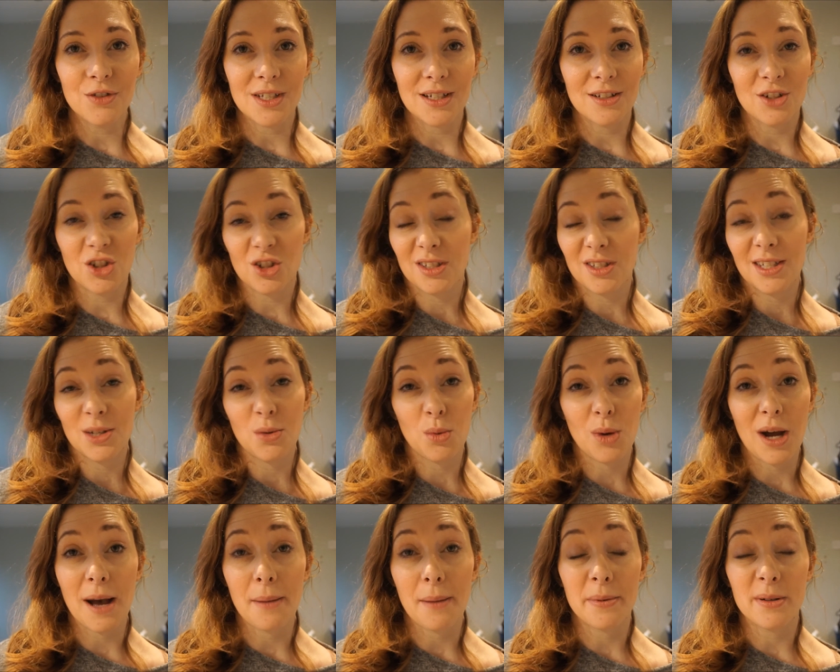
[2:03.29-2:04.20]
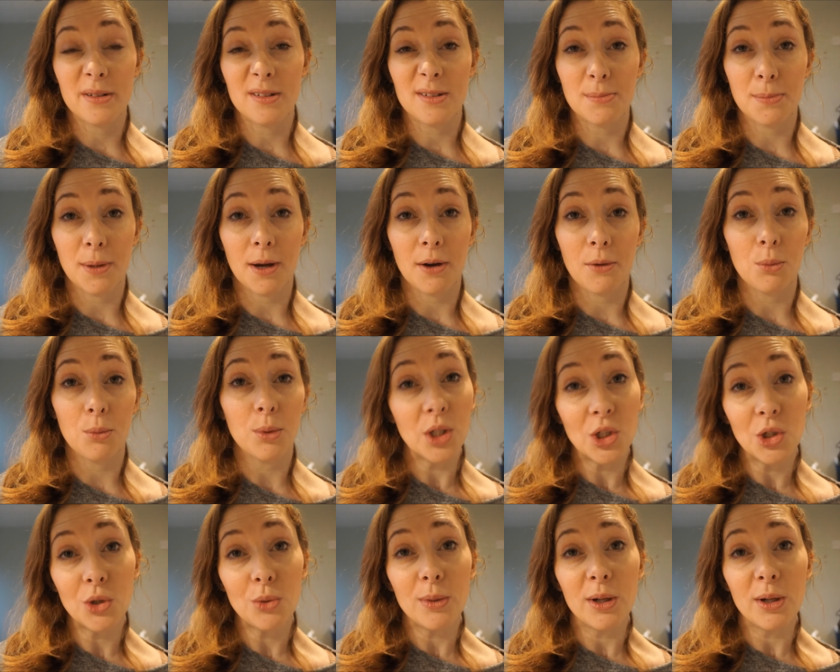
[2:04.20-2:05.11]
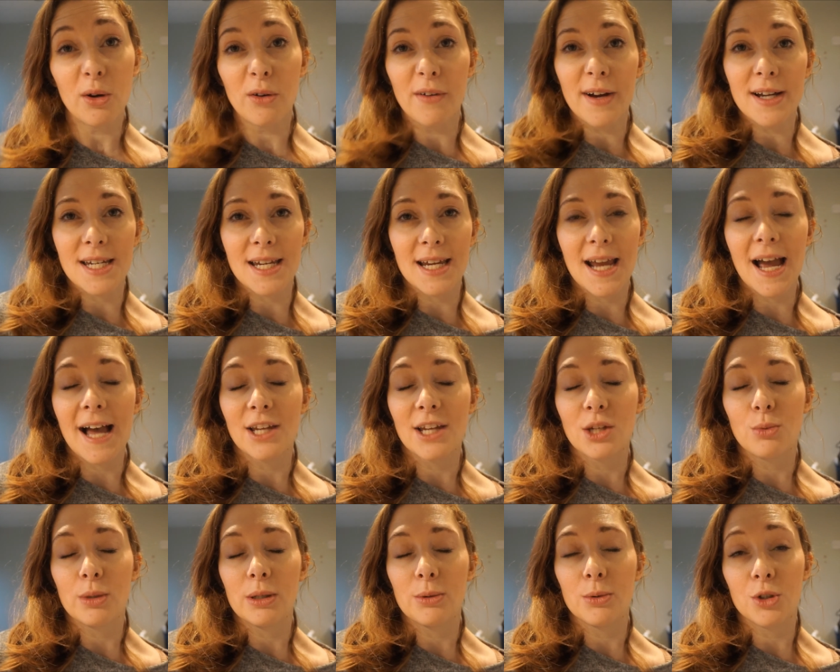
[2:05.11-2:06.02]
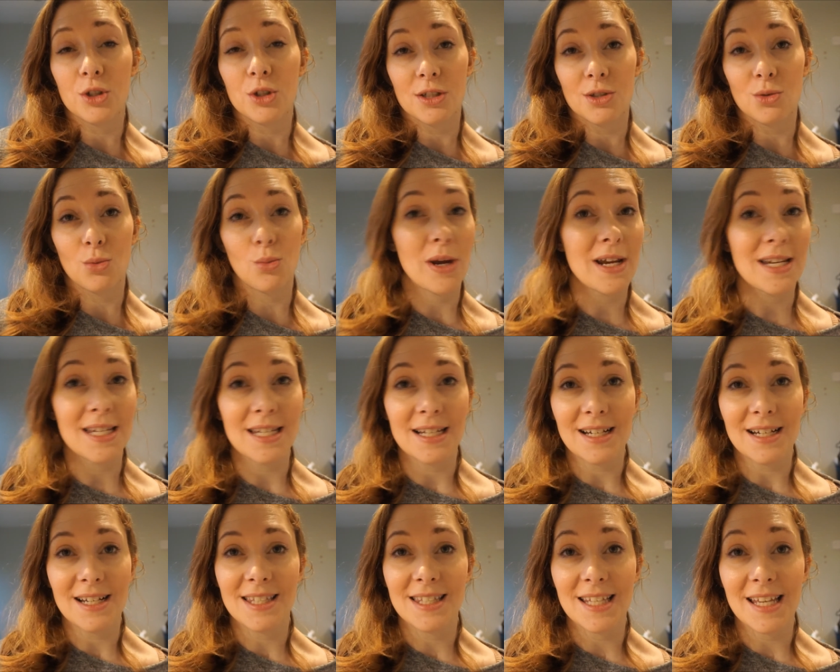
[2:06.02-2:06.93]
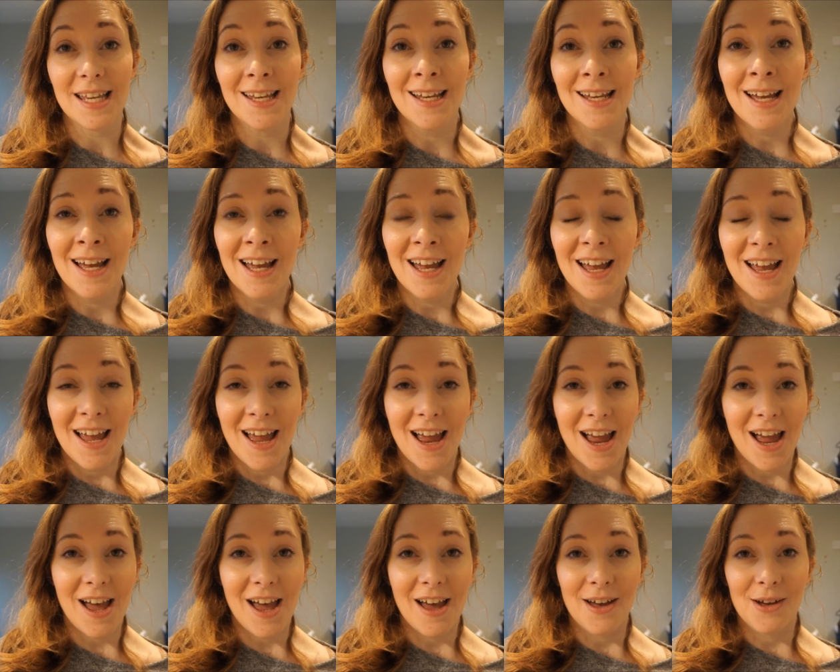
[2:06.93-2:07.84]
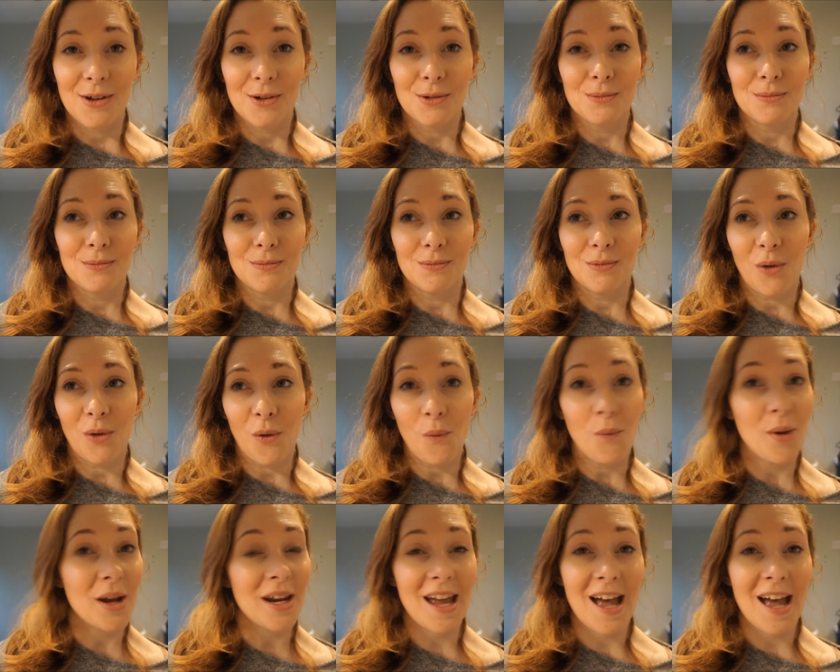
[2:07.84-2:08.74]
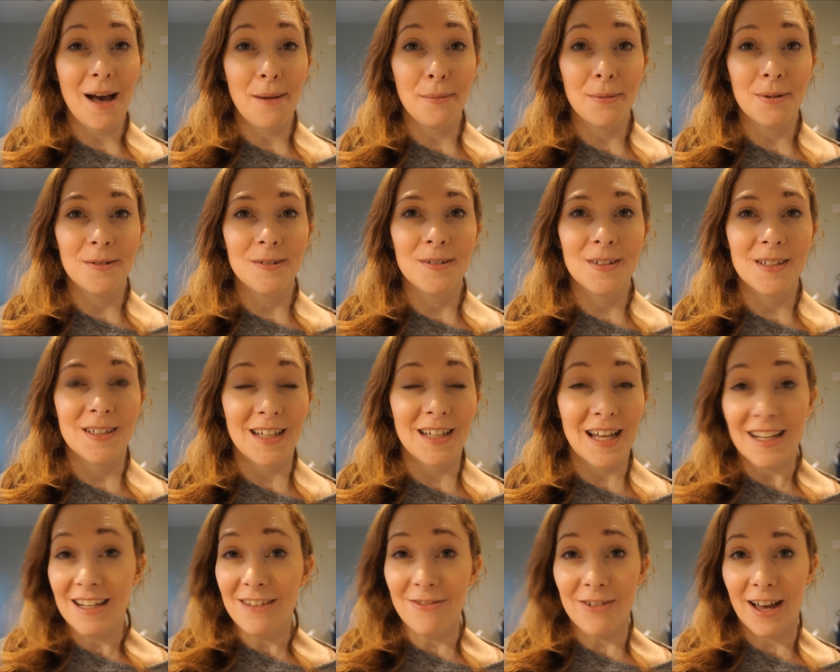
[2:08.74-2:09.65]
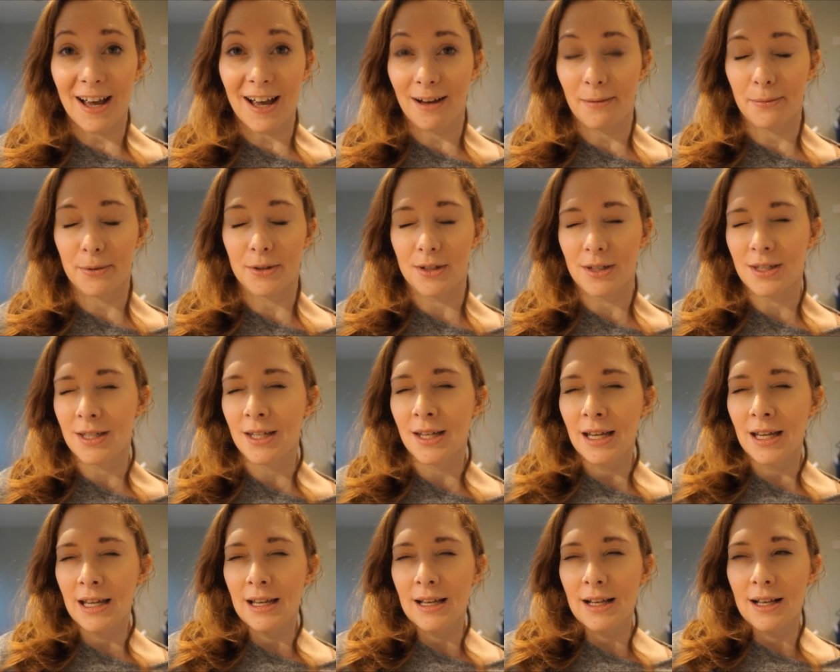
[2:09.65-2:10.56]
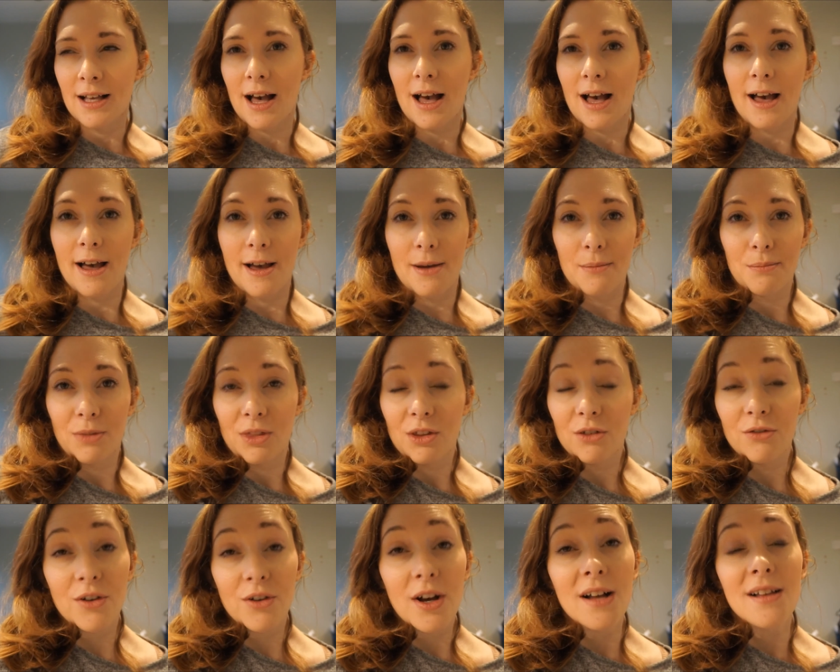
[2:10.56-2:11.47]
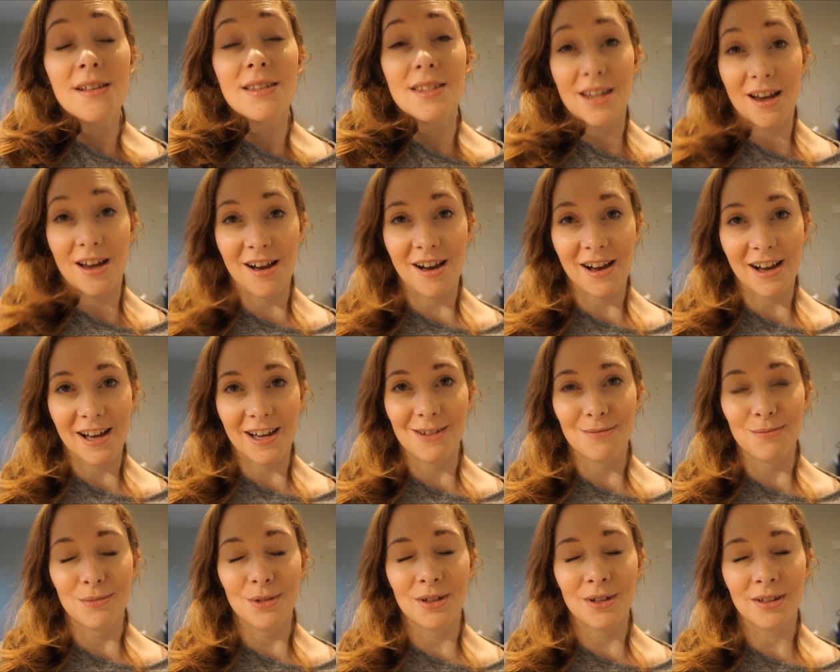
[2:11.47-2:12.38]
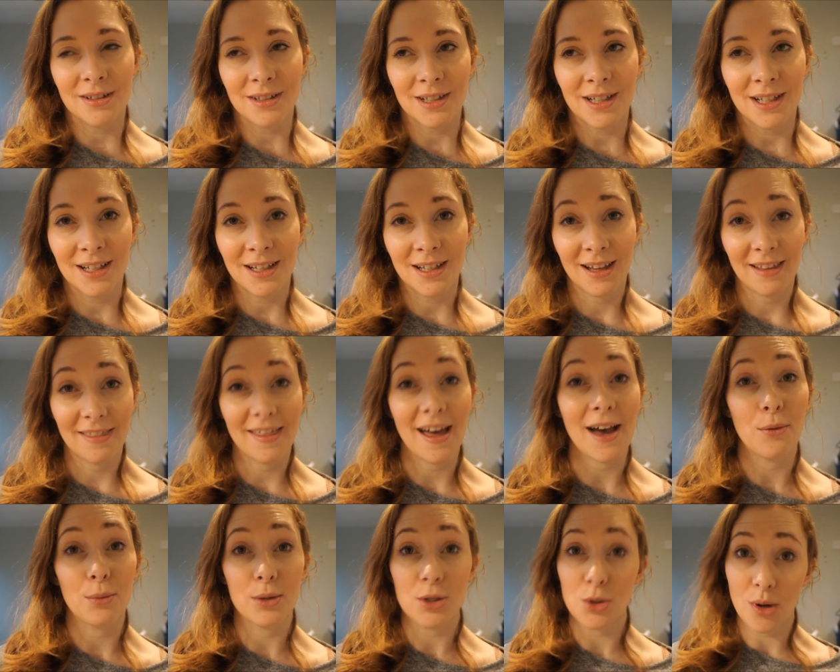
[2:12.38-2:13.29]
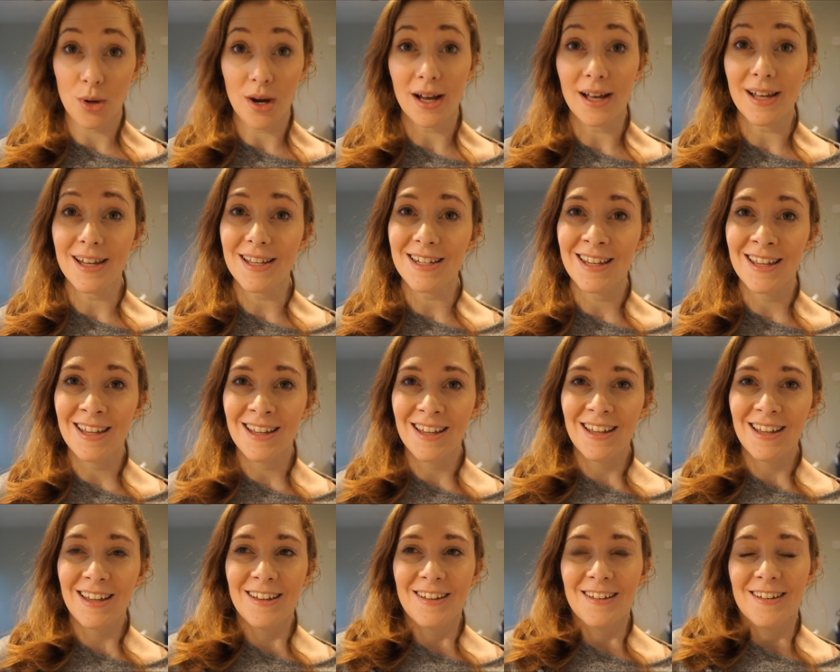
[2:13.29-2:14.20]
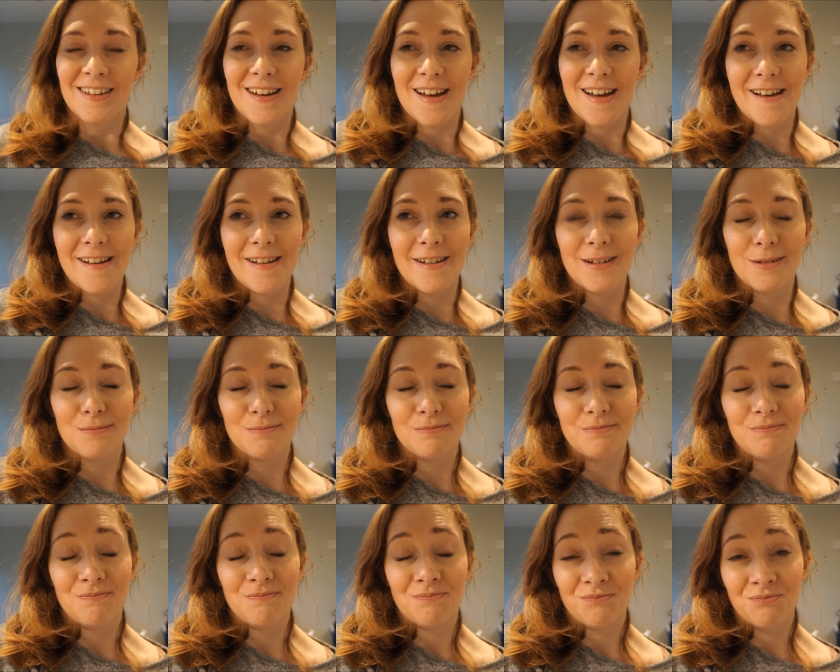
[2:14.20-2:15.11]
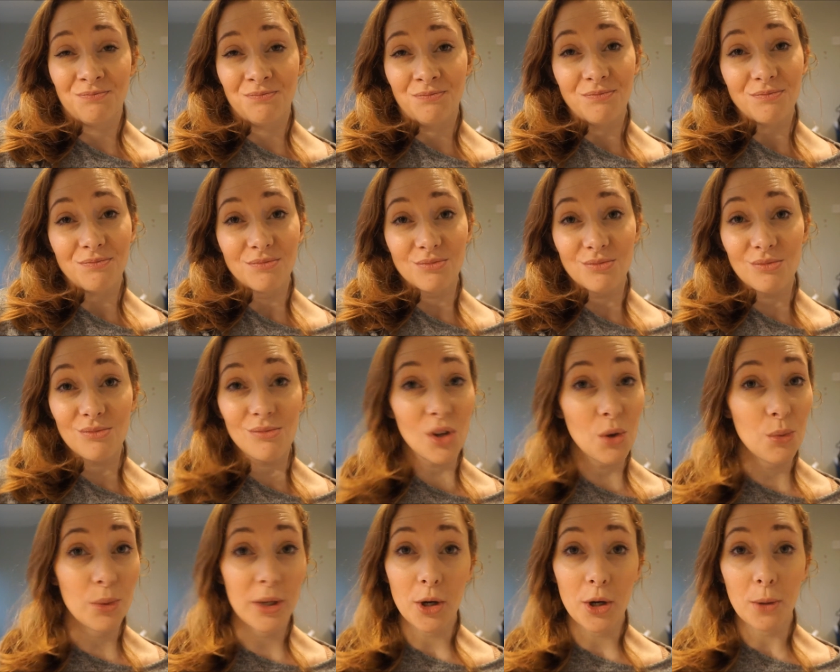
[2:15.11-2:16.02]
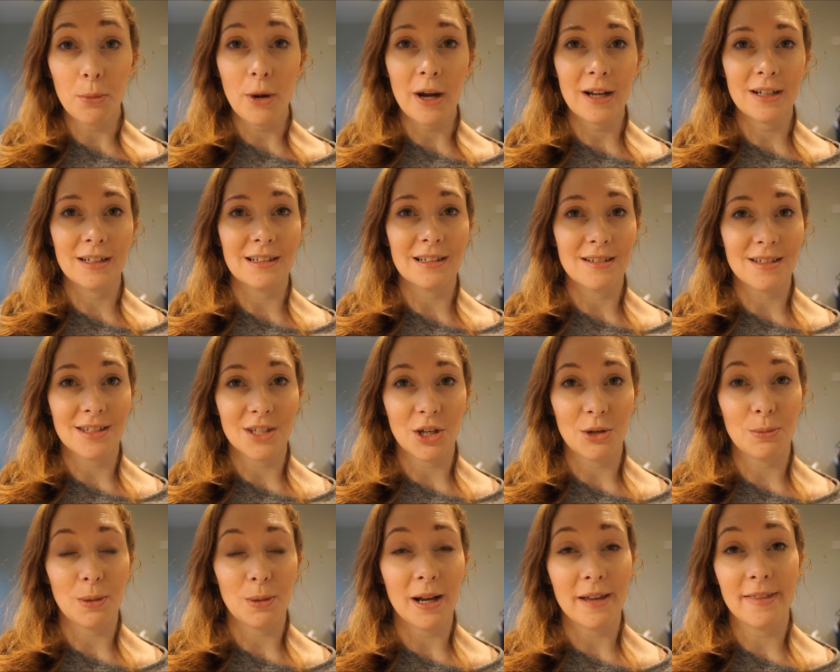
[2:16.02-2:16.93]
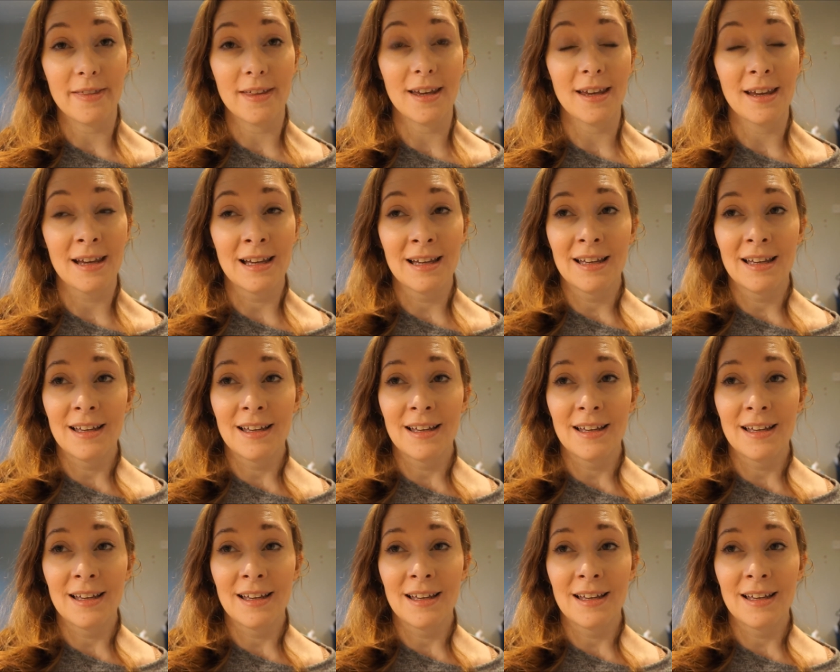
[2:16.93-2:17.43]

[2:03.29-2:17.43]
and just see what happened, but we knew we were ready and we were just waiting to see when it happened and if it happened. The first time that we tried, we got pregnant. So by the